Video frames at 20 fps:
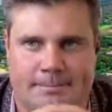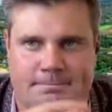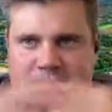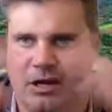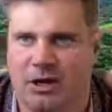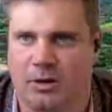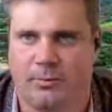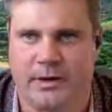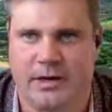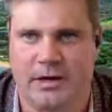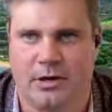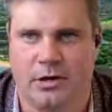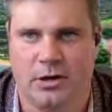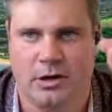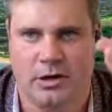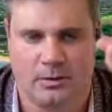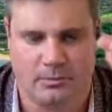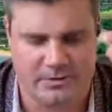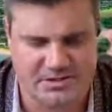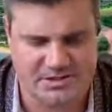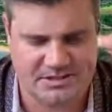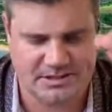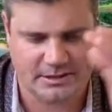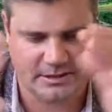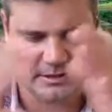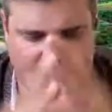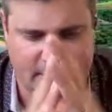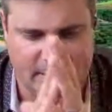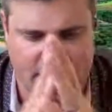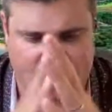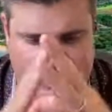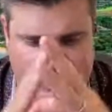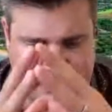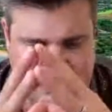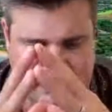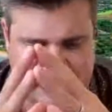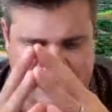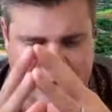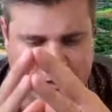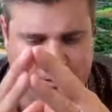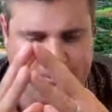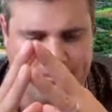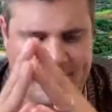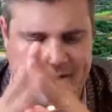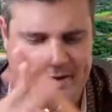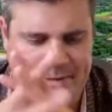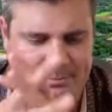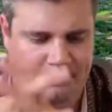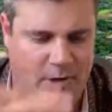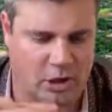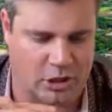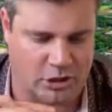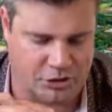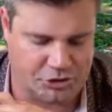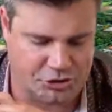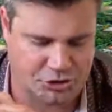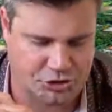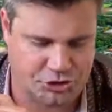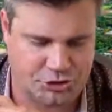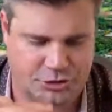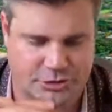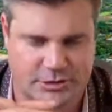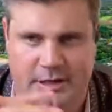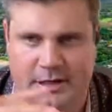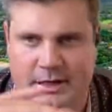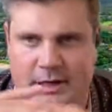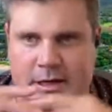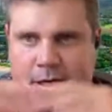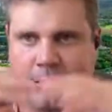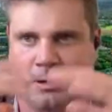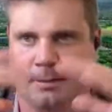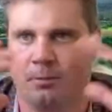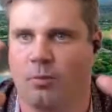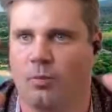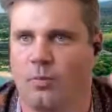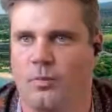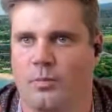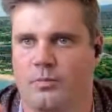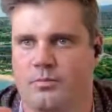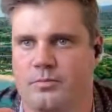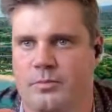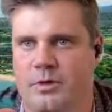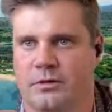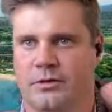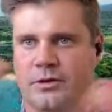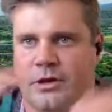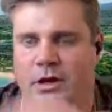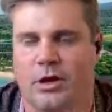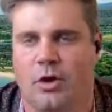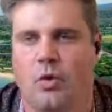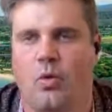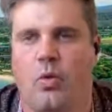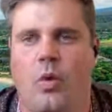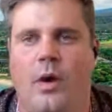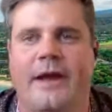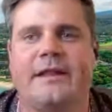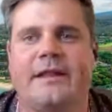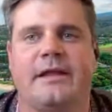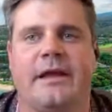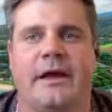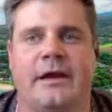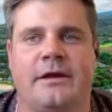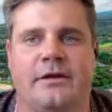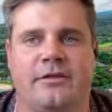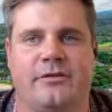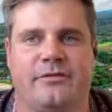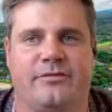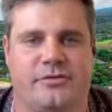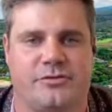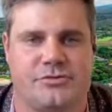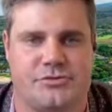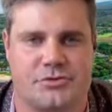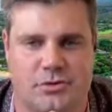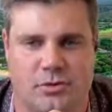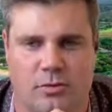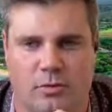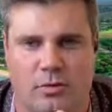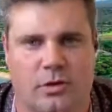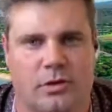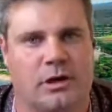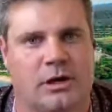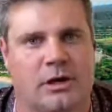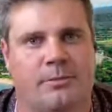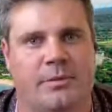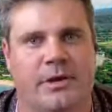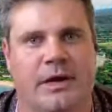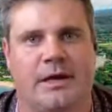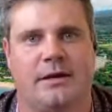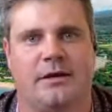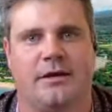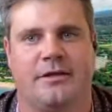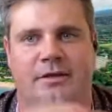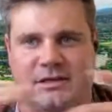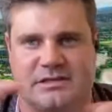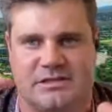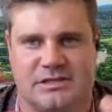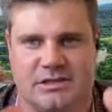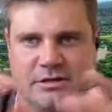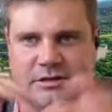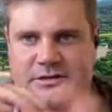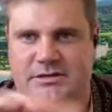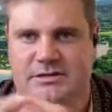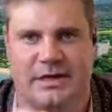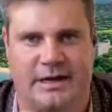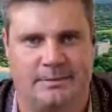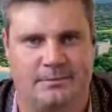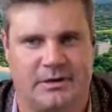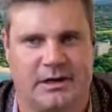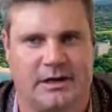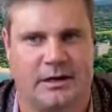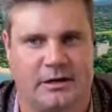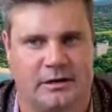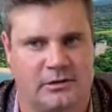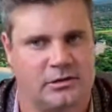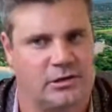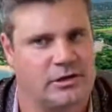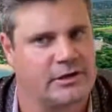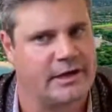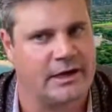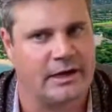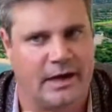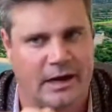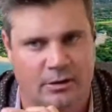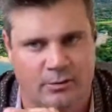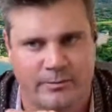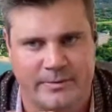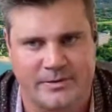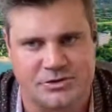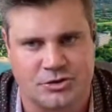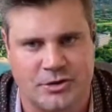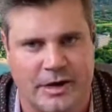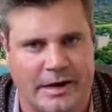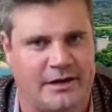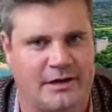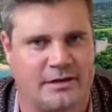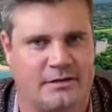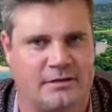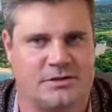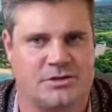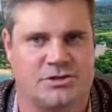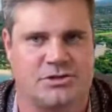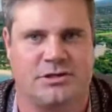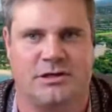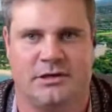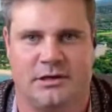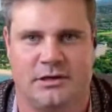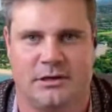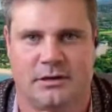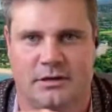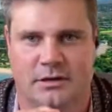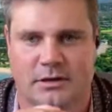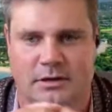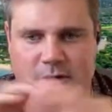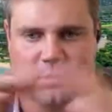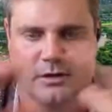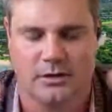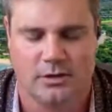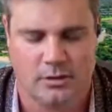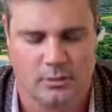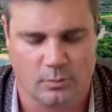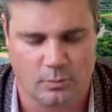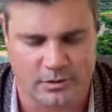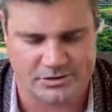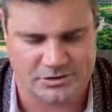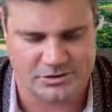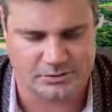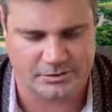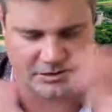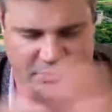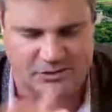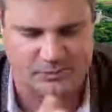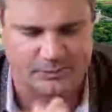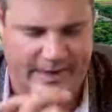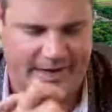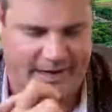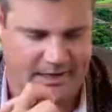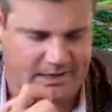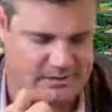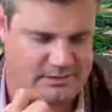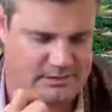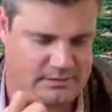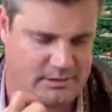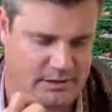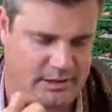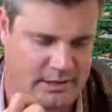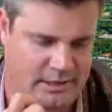Here we are, we're sitting here, you know, mid-March, you know, not quite end of the first quarter, but I think it's a good time to kind of look at how are we trending this year, what to expect.